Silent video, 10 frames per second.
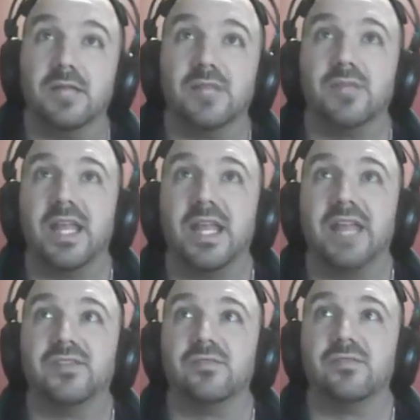That's what
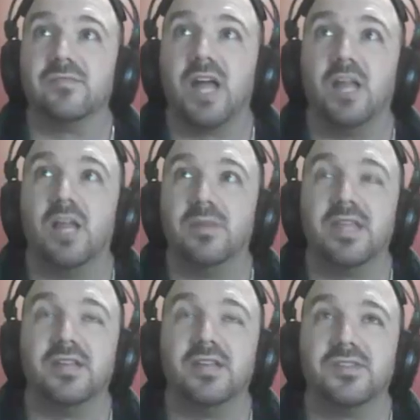that answer column
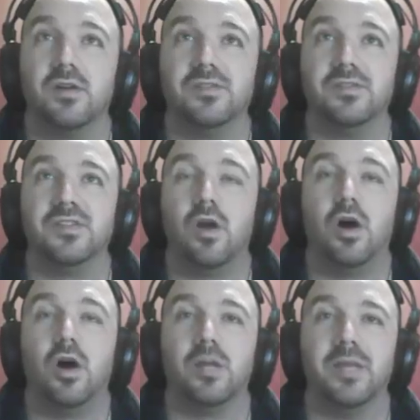at the end is called, is an
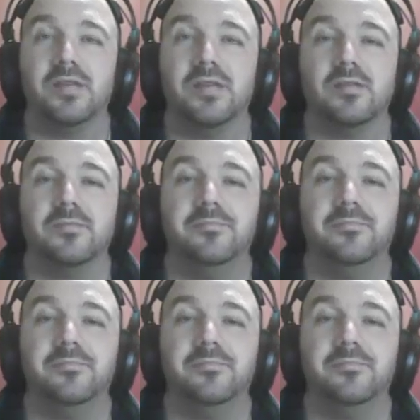augment.